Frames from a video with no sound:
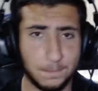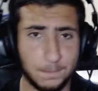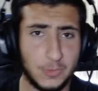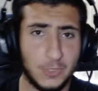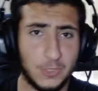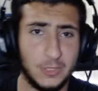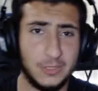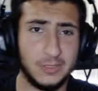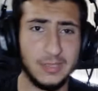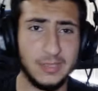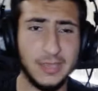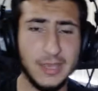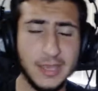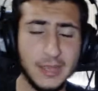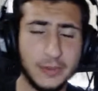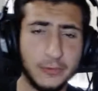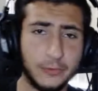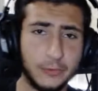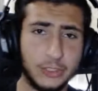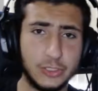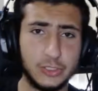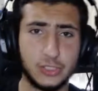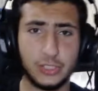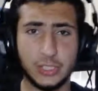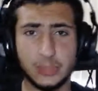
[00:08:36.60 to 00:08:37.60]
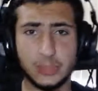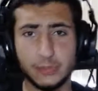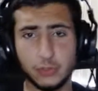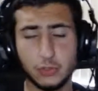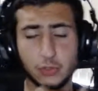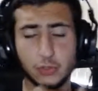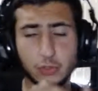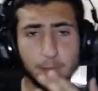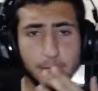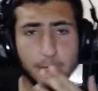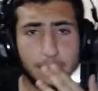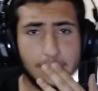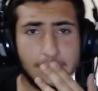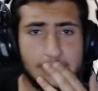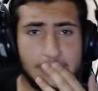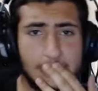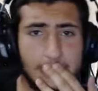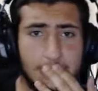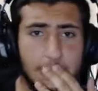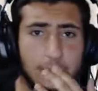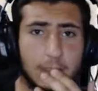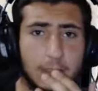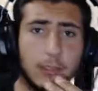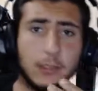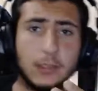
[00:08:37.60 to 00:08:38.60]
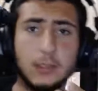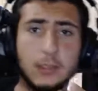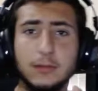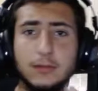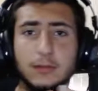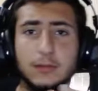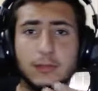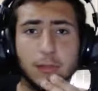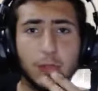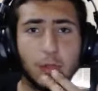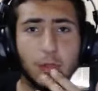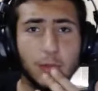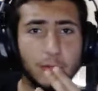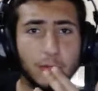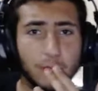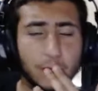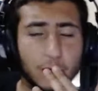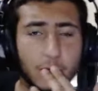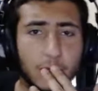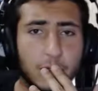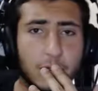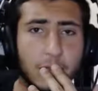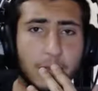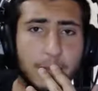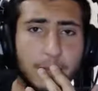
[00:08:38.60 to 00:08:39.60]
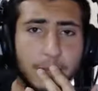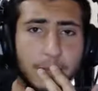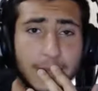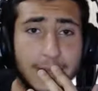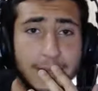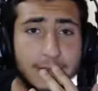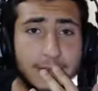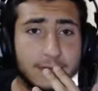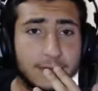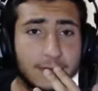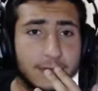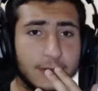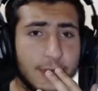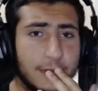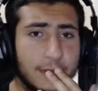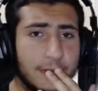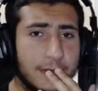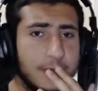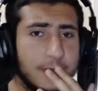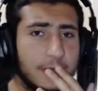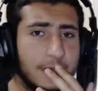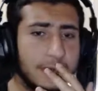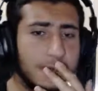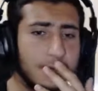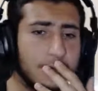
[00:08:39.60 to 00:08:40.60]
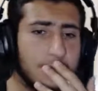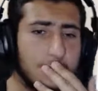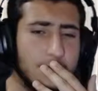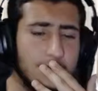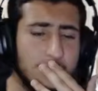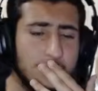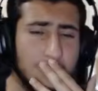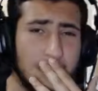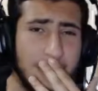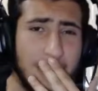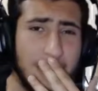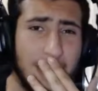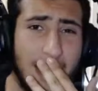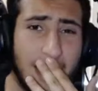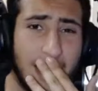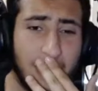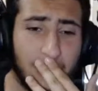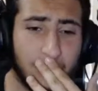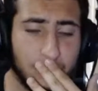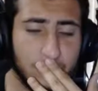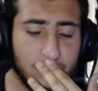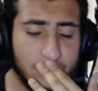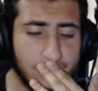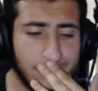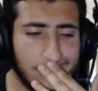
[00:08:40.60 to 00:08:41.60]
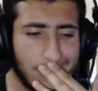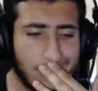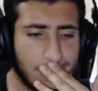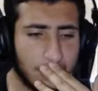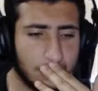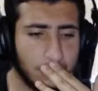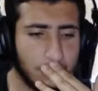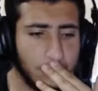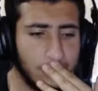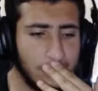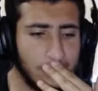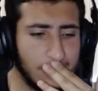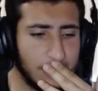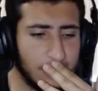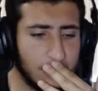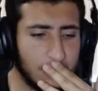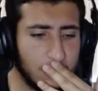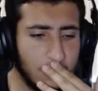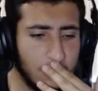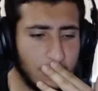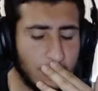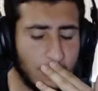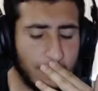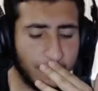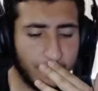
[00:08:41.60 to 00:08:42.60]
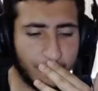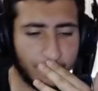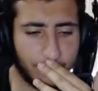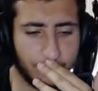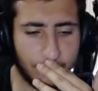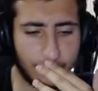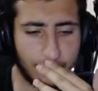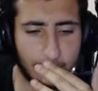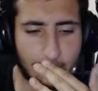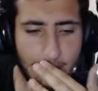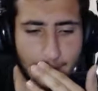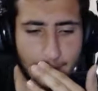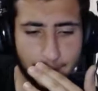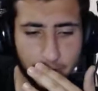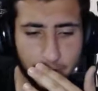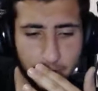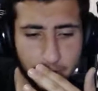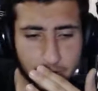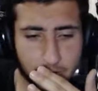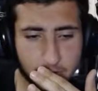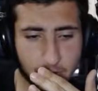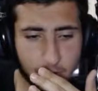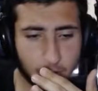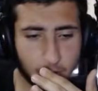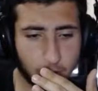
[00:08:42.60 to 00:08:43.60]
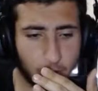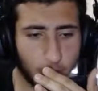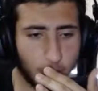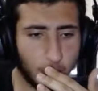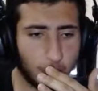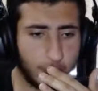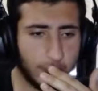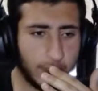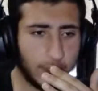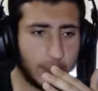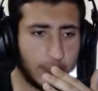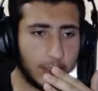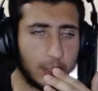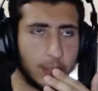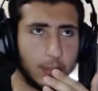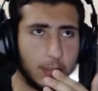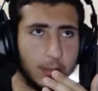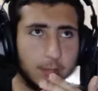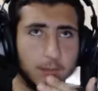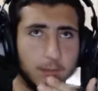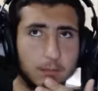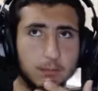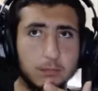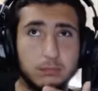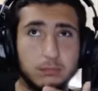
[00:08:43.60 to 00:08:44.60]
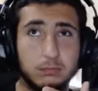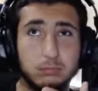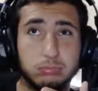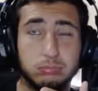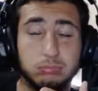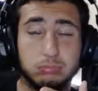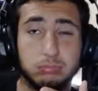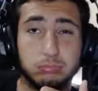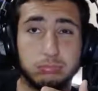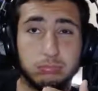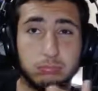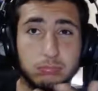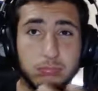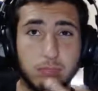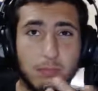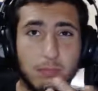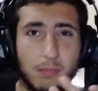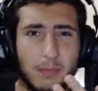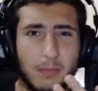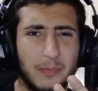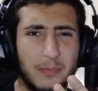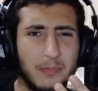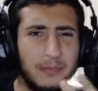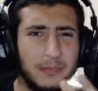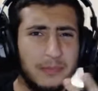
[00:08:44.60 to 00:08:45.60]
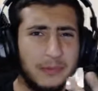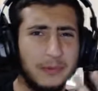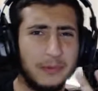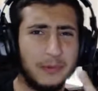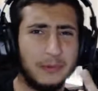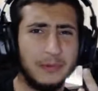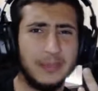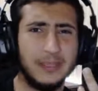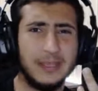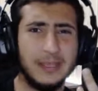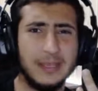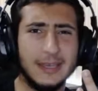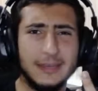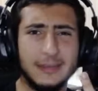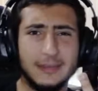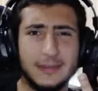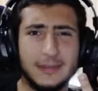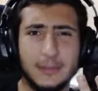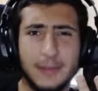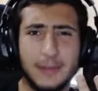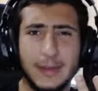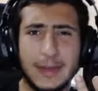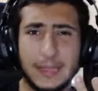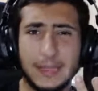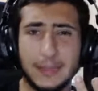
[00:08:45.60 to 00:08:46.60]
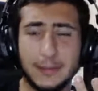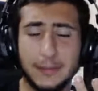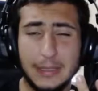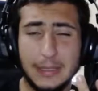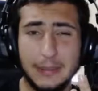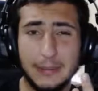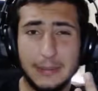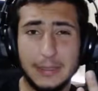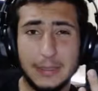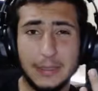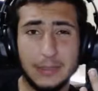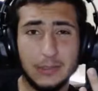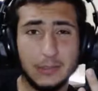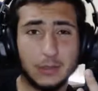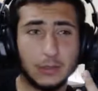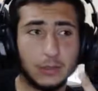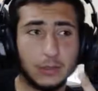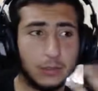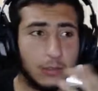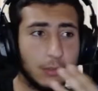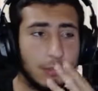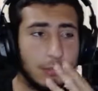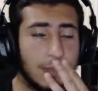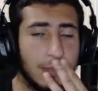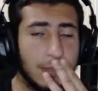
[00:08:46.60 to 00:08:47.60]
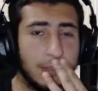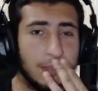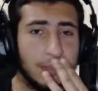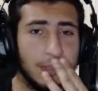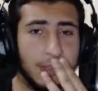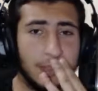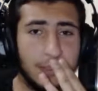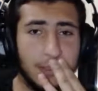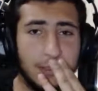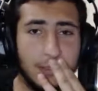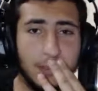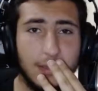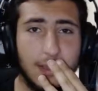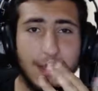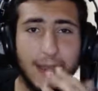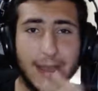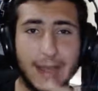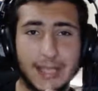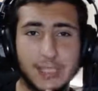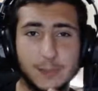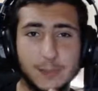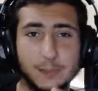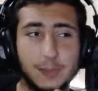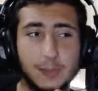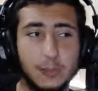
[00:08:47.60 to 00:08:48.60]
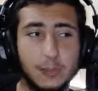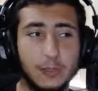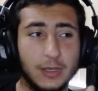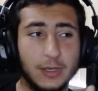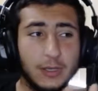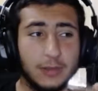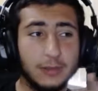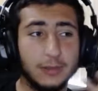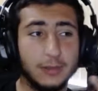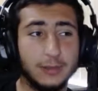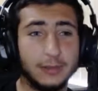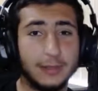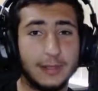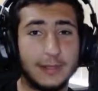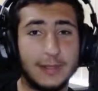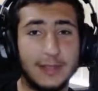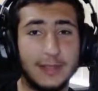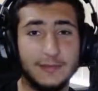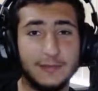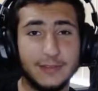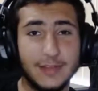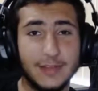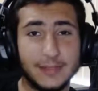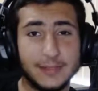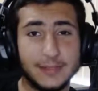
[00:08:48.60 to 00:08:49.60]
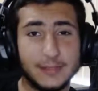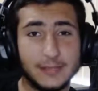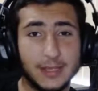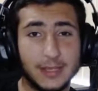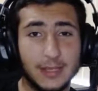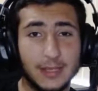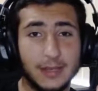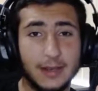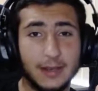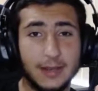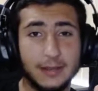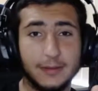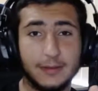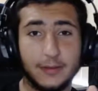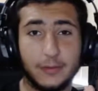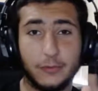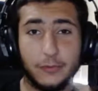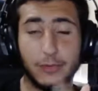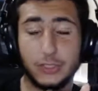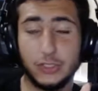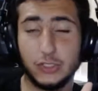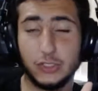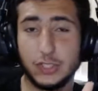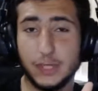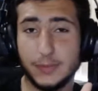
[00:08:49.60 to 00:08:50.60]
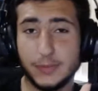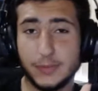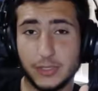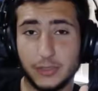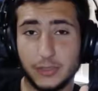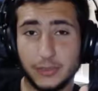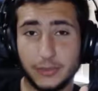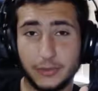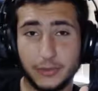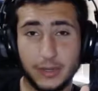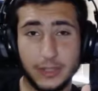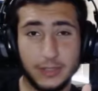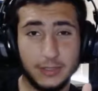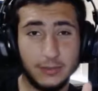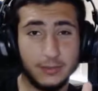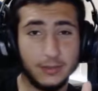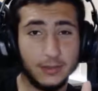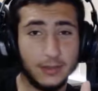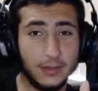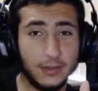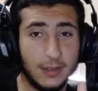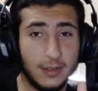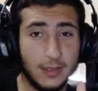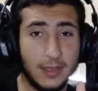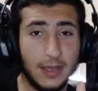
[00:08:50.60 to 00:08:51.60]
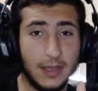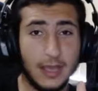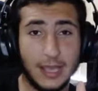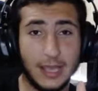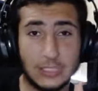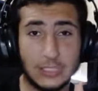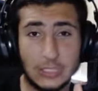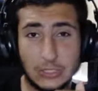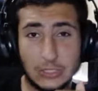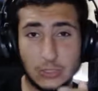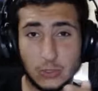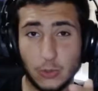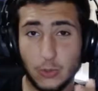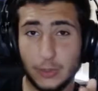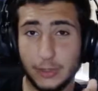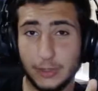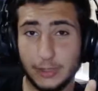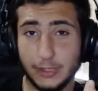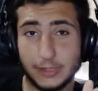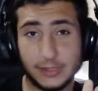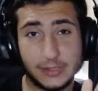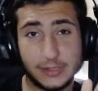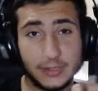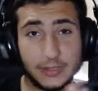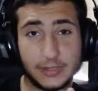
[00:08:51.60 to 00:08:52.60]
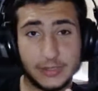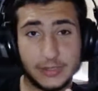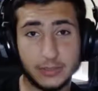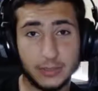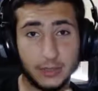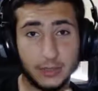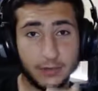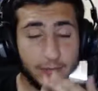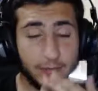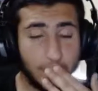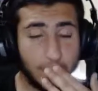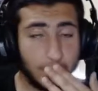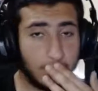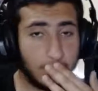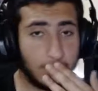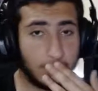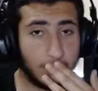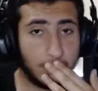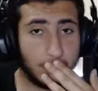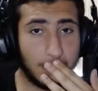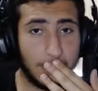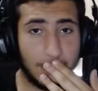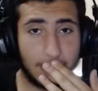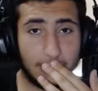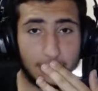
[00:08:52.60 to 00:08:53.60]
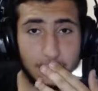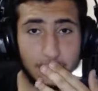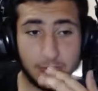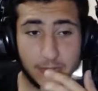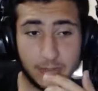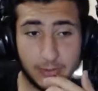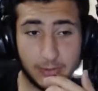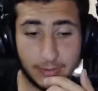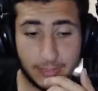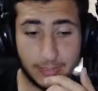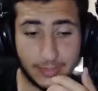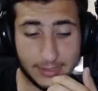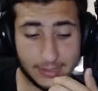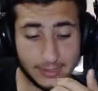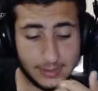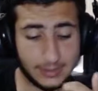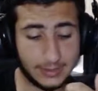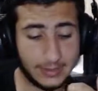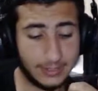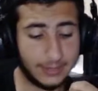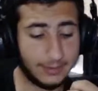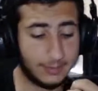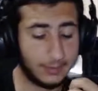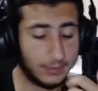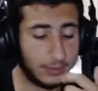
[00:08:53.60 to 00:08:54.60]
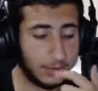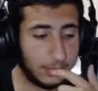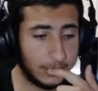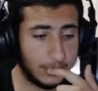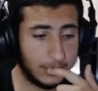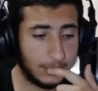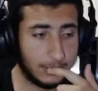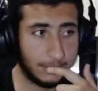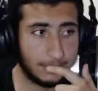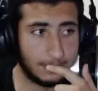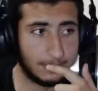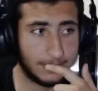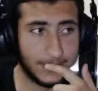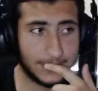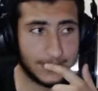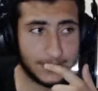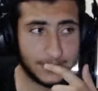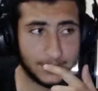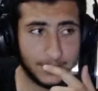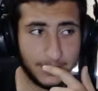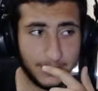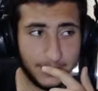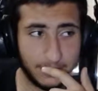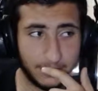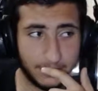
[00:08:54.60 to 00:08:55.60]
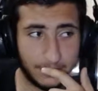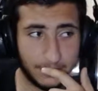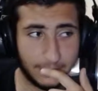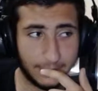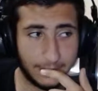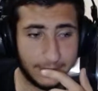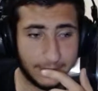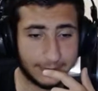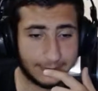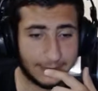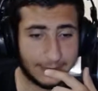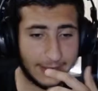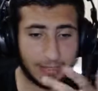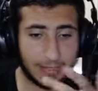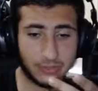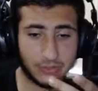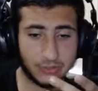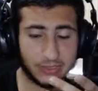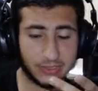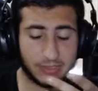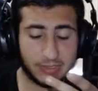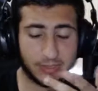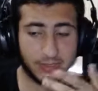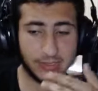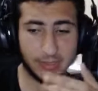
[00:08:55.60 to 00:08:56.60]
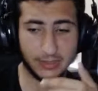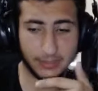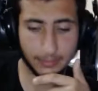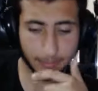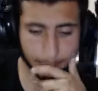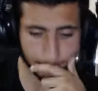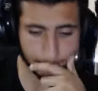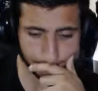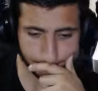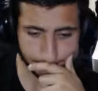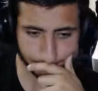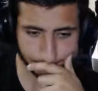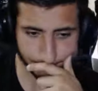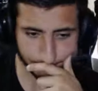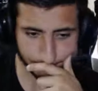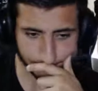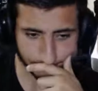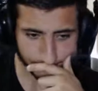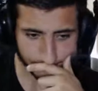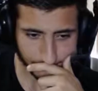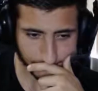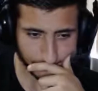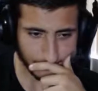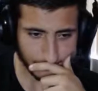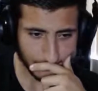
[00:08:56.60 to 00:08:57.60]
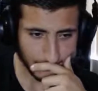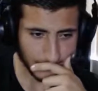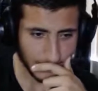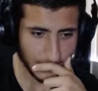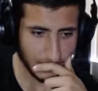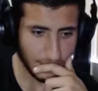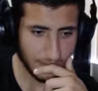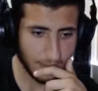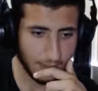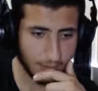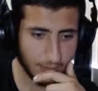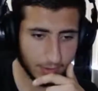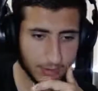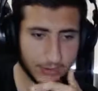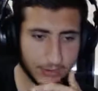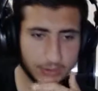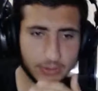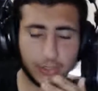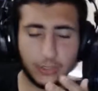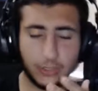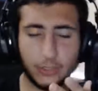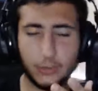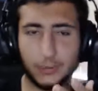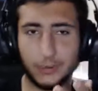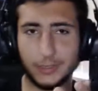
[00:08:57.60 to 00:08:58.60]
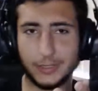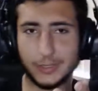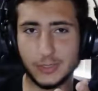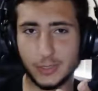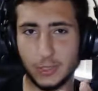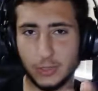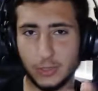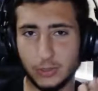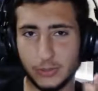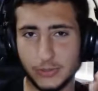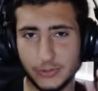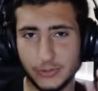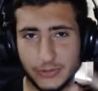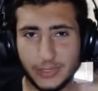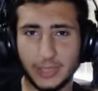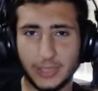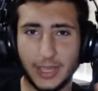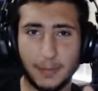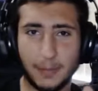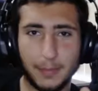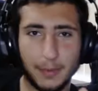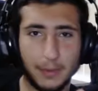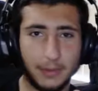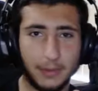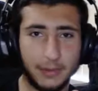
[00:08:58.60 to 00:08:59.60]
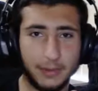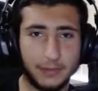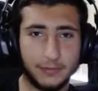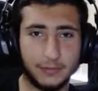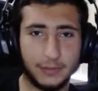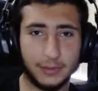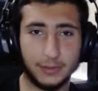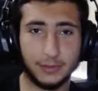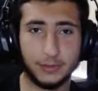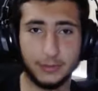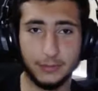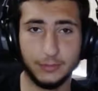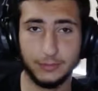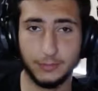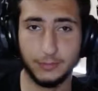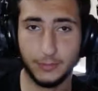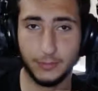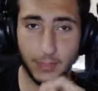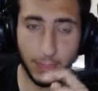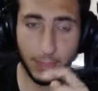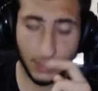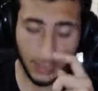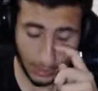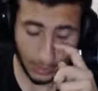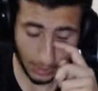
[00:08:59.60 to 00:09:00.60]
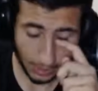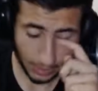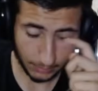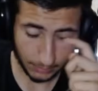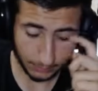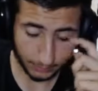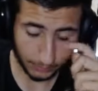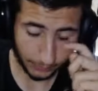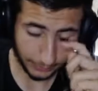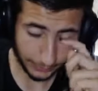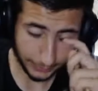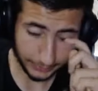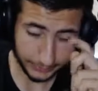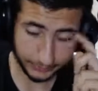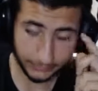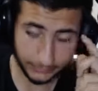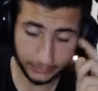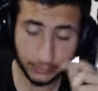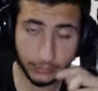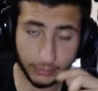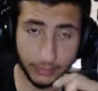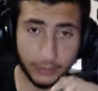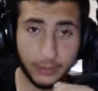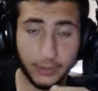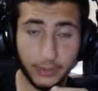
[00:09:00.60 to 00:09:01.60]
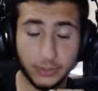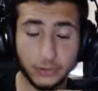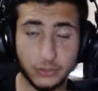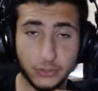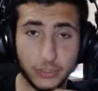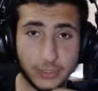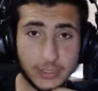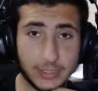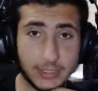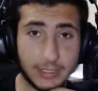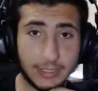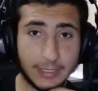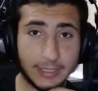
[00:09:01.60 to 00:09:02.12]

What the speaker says: yeah, Reece James should be good to go for Brighton. I think I don't really know if Lampard is gonna go with a 3 at the back maybe, or maybe Aspilicueta on the left hand side and then Reece James on the right. I just don't think he's gonna start with Alonso. That's a bit of a like dangerous thing, because you know what is Alonso capable of, you know. And Brighton are not just like